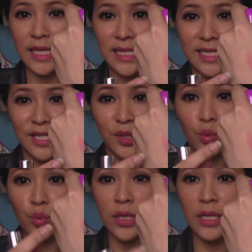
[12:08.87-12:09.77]
it's just
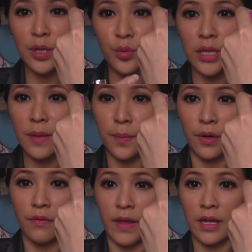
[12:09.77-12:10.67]
really
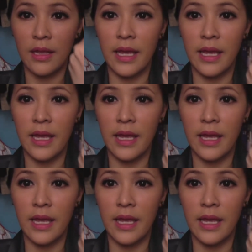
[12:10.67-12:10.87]
perfect.